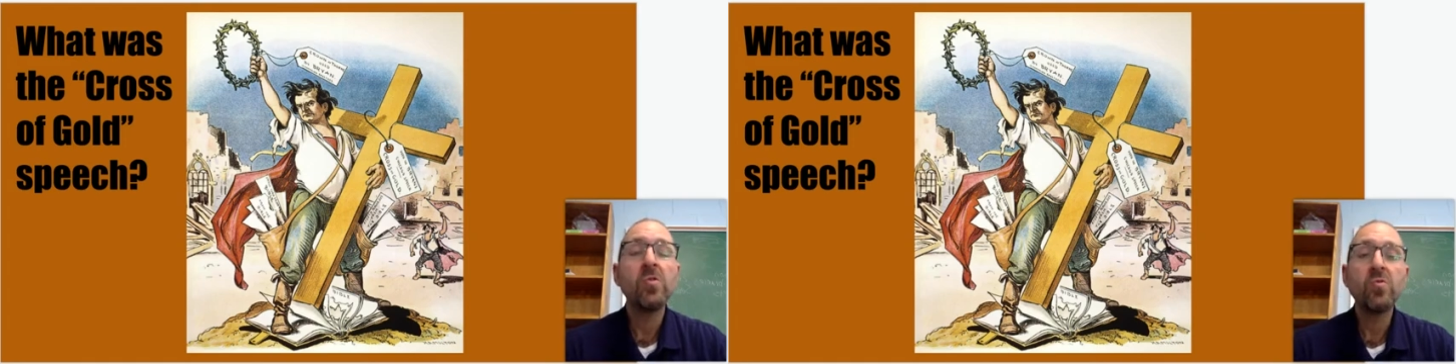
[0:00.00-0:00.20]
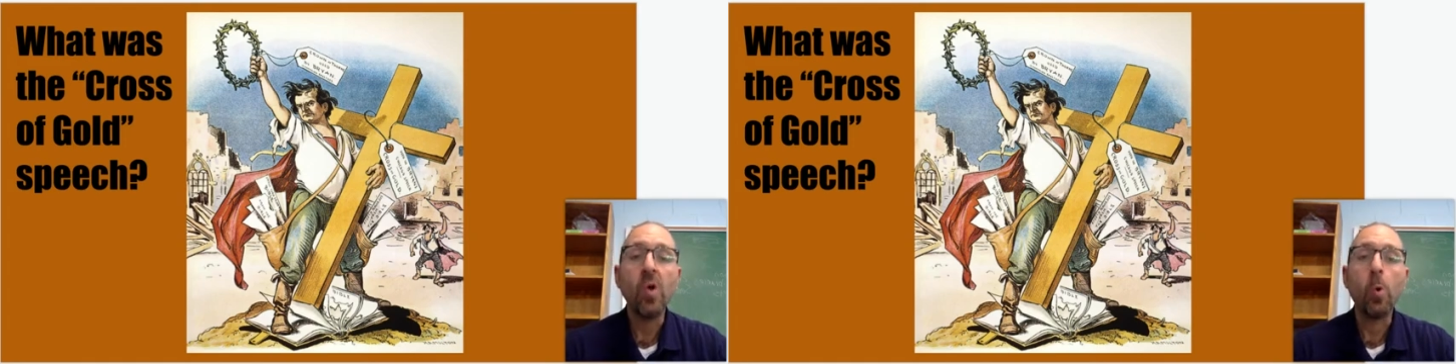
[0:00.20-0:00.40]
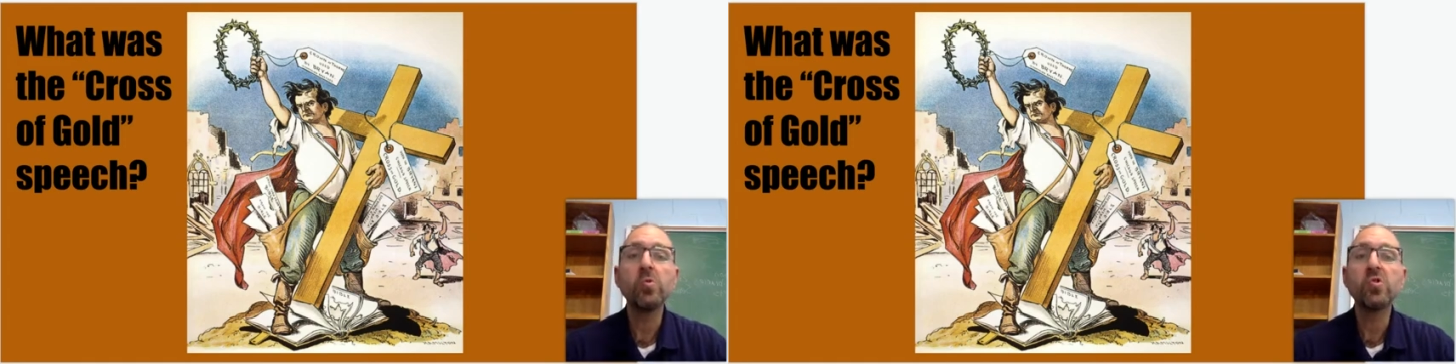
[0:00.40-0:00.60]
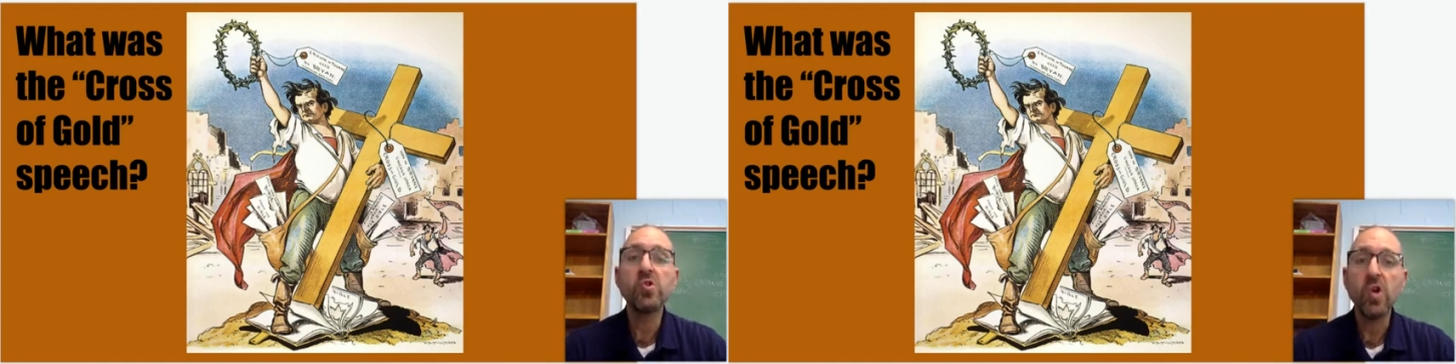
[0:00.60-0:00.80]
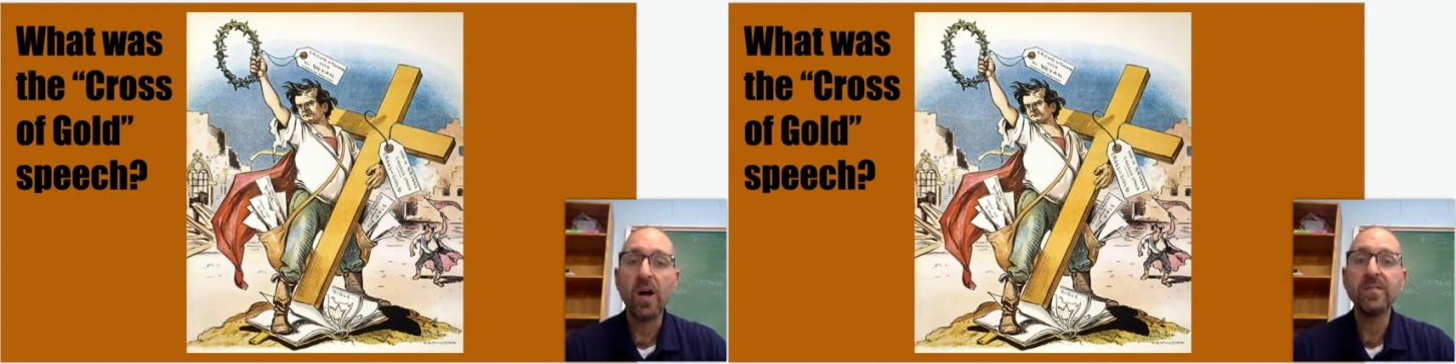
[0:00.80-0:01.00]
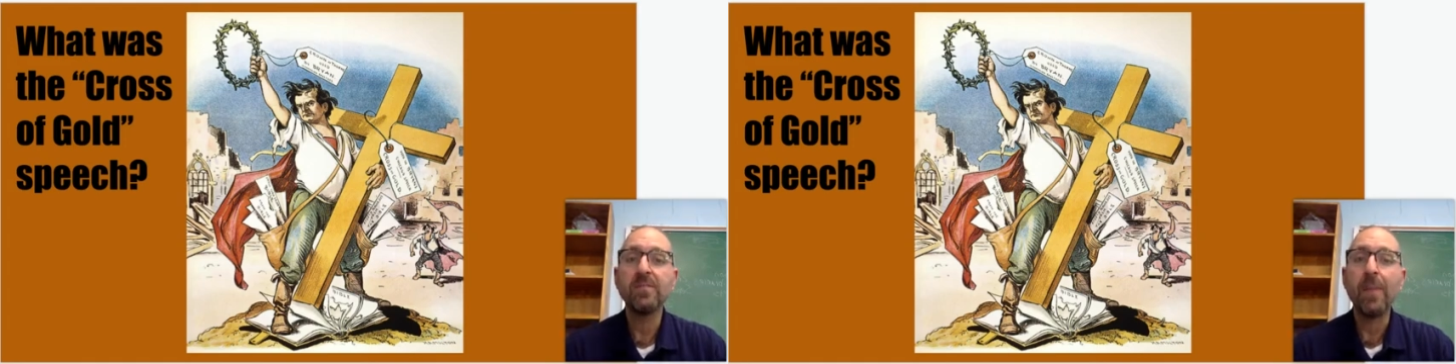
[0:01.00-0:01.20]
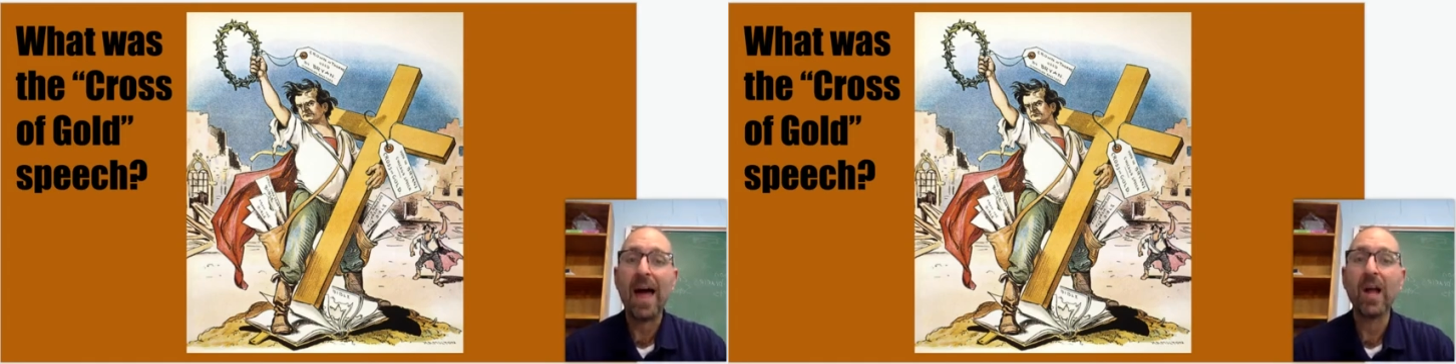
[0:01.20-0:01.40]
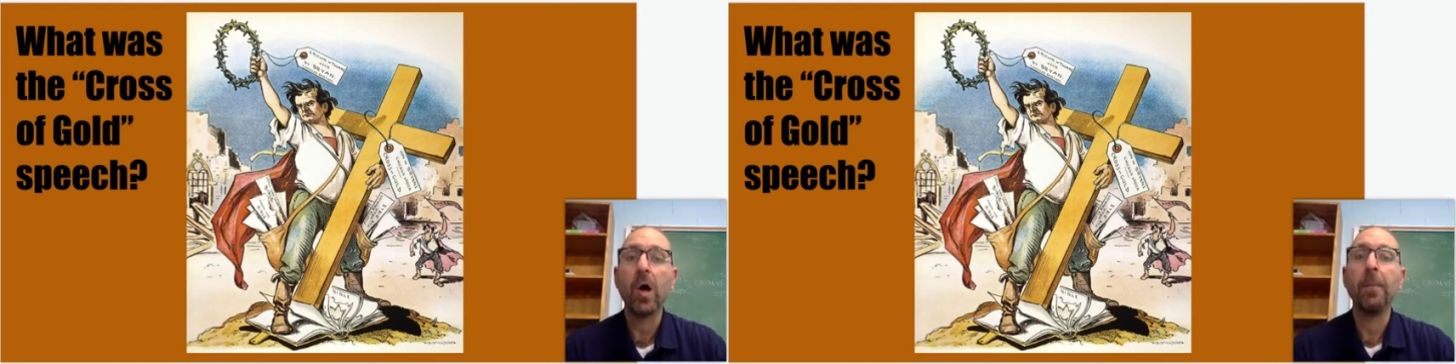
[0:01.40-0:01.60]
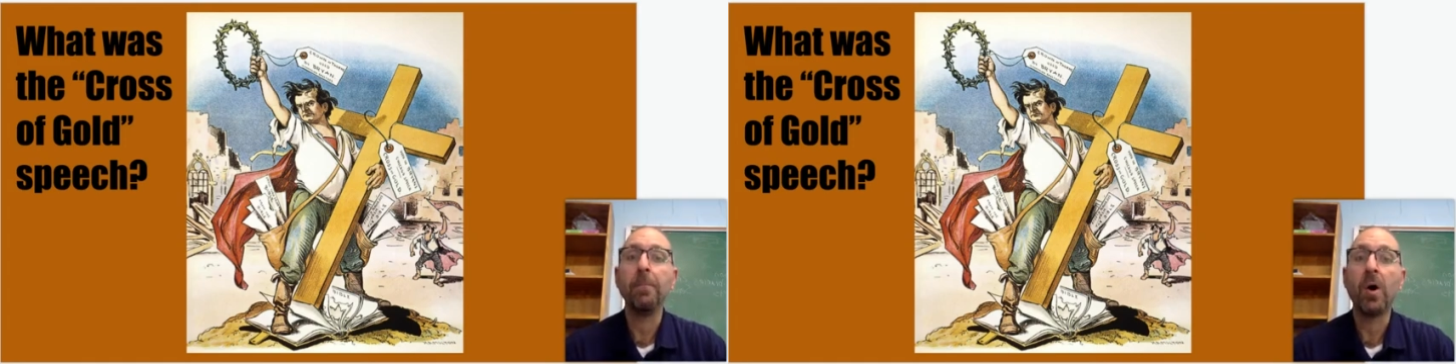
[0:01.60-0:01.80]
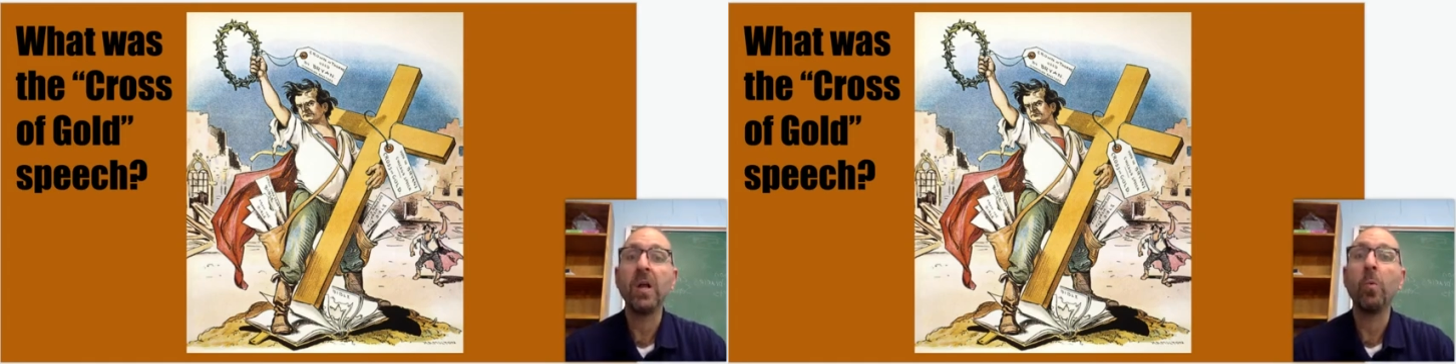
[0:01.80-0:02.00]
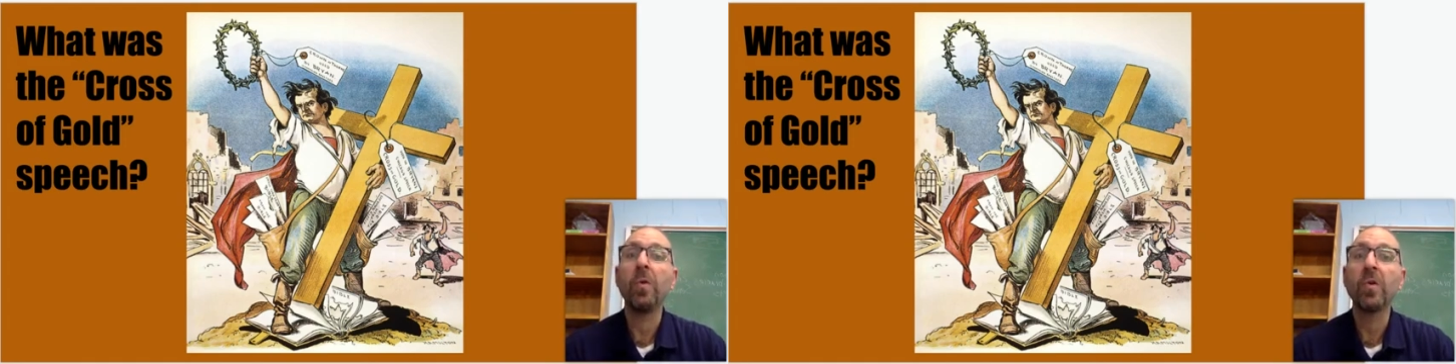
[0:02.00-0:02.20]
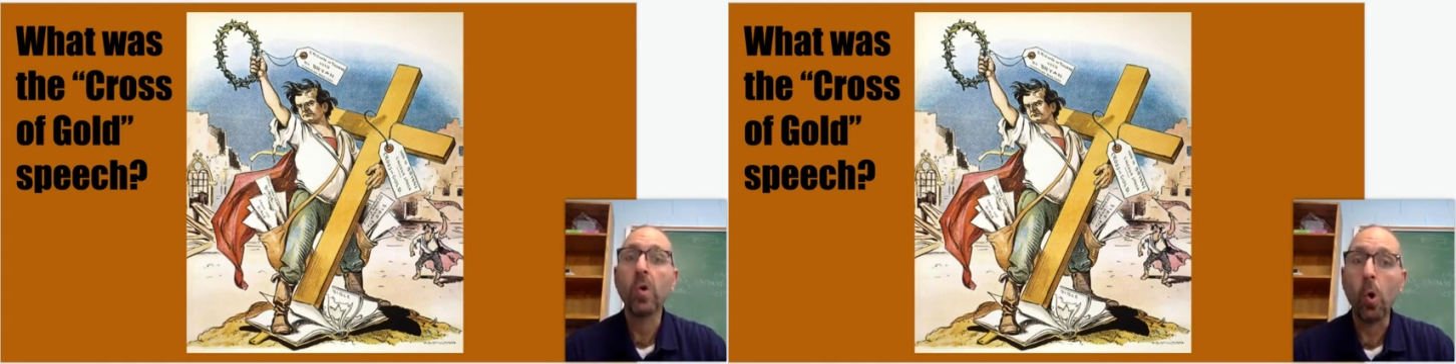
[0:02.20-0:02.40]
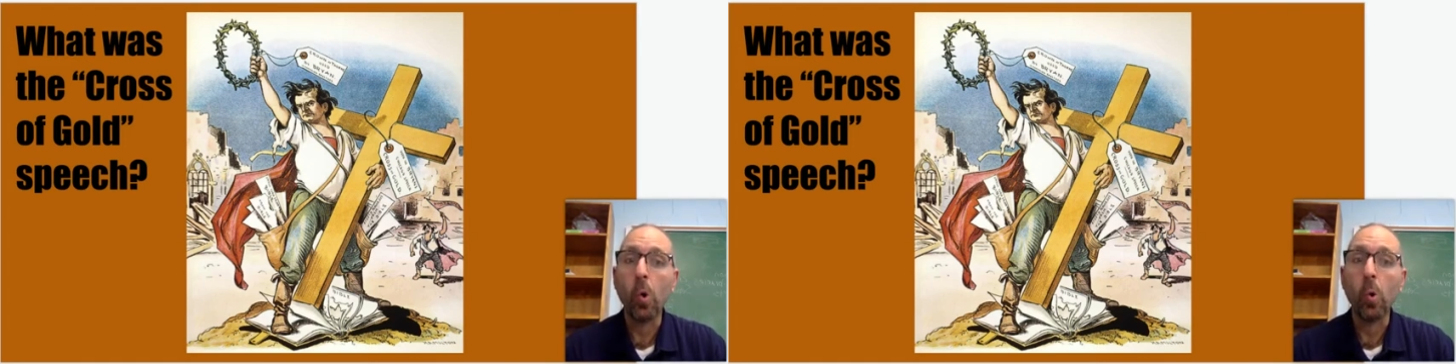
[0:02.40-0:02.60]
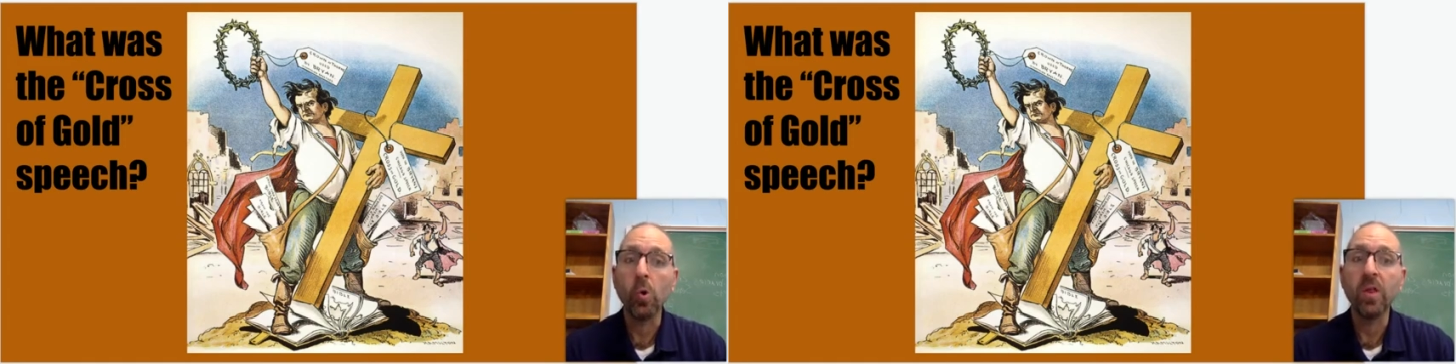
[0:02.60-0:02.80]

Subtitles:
don't just back up money with gold,